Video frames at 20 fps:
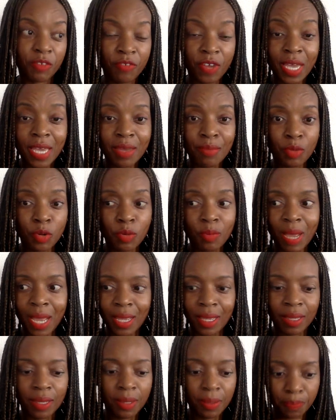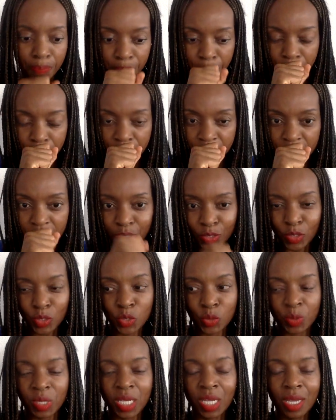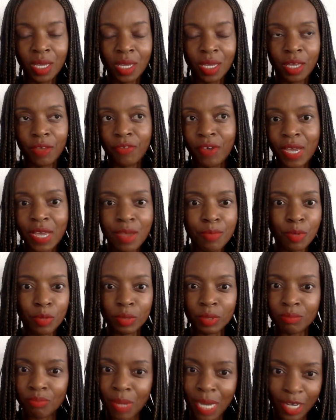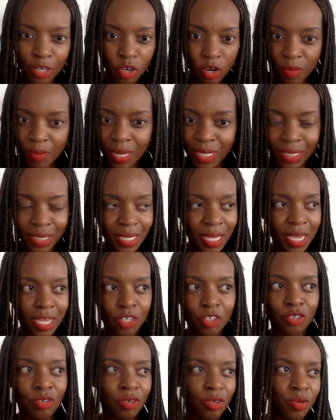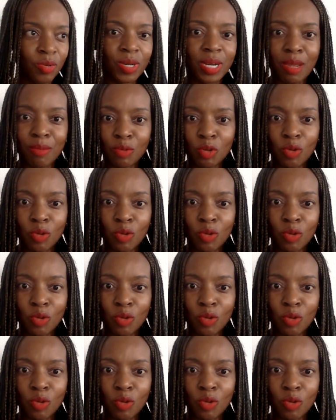am on my, excuse me, if I am on my normal state, when I'm